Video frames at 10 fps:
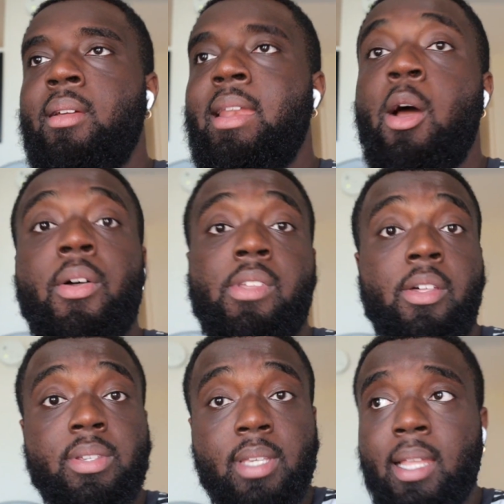Now, on the
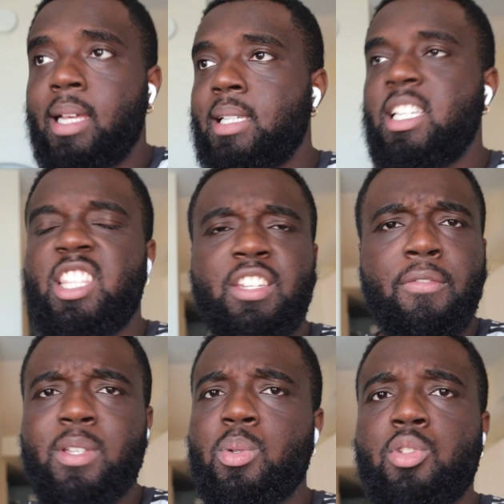other side, like I said, the
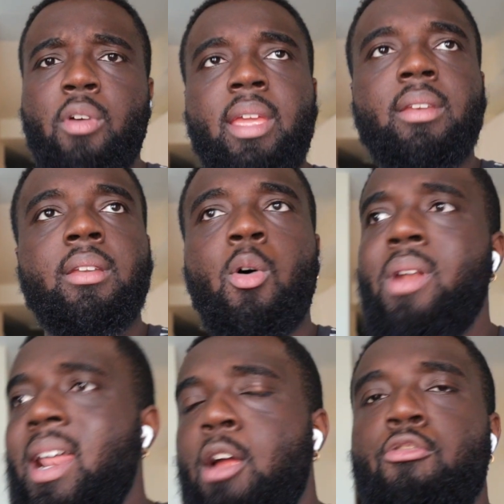defense was great.
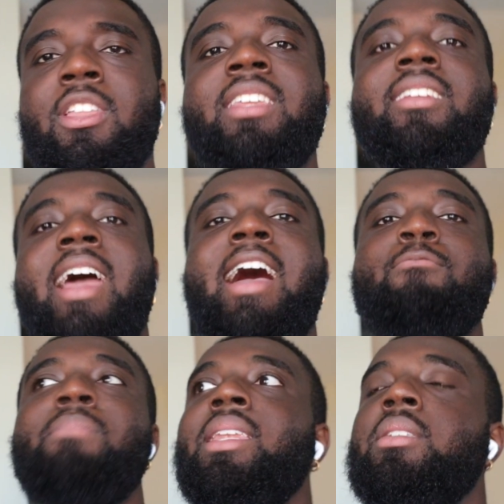Onana really didn't have
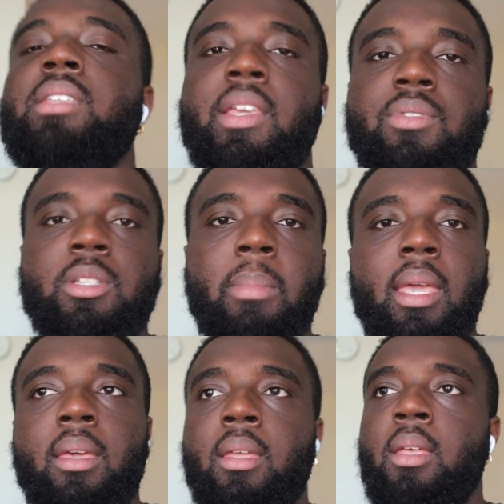many saves to
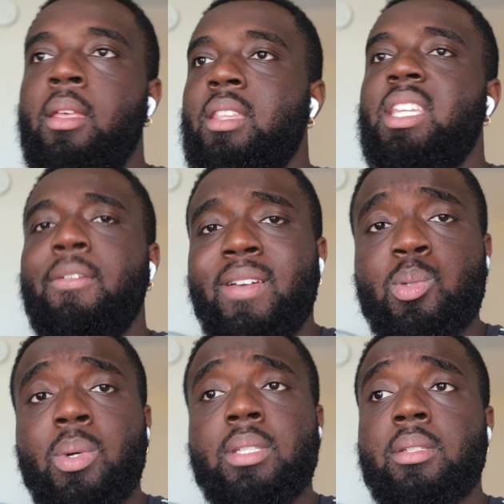make. The defense
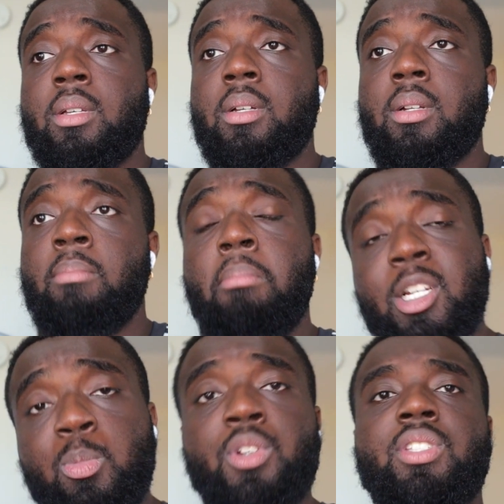was
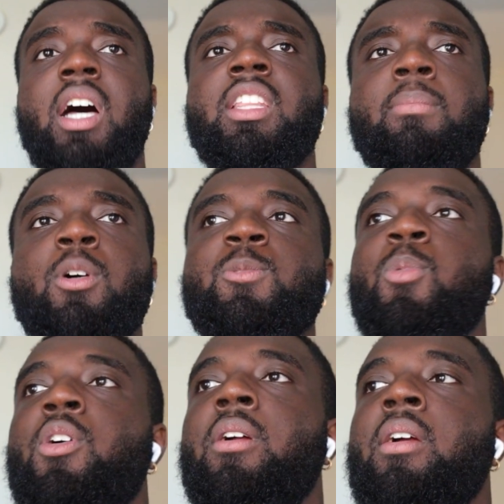much more solid, much
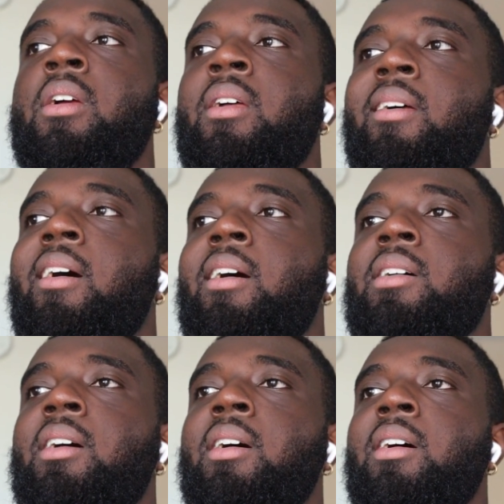more
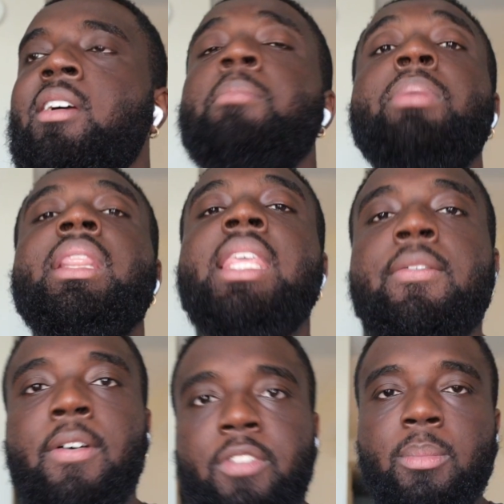in
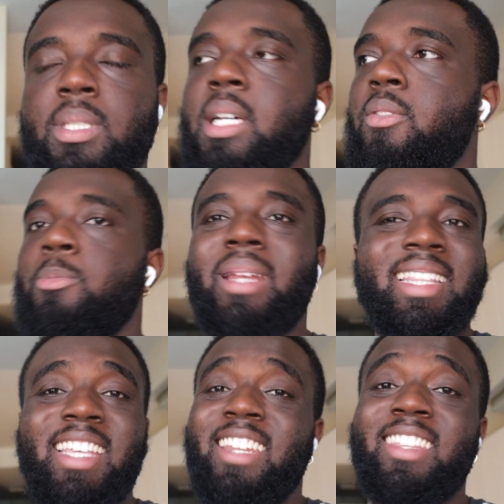belief of themselves. But
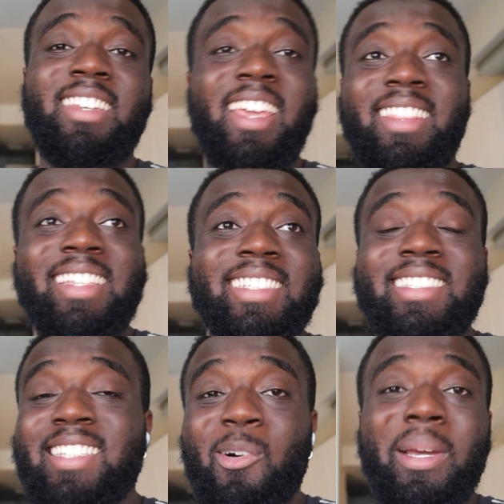at the end of the day, this
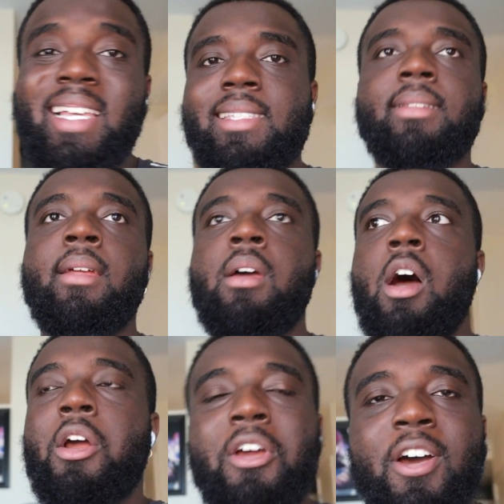still isn't
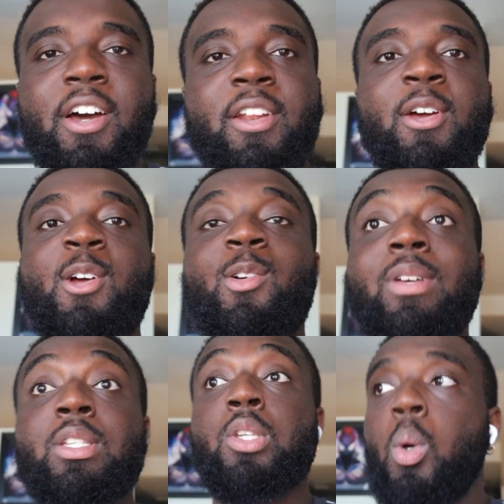a good
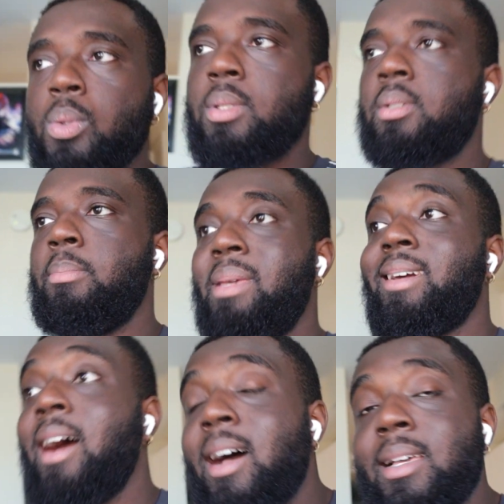result
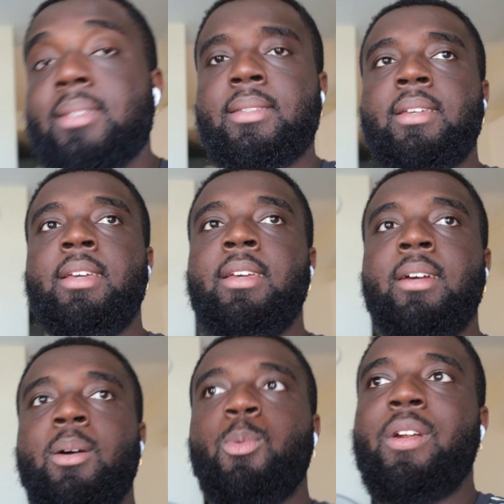because
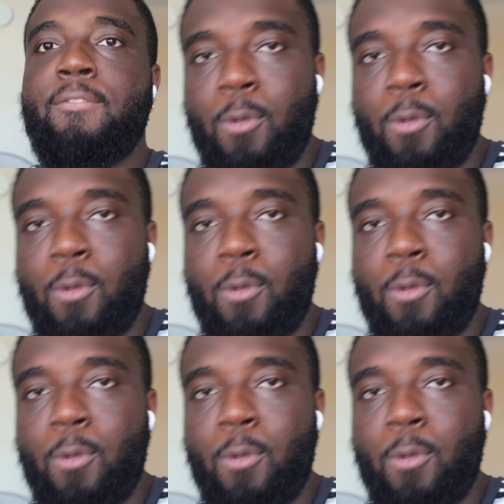we're at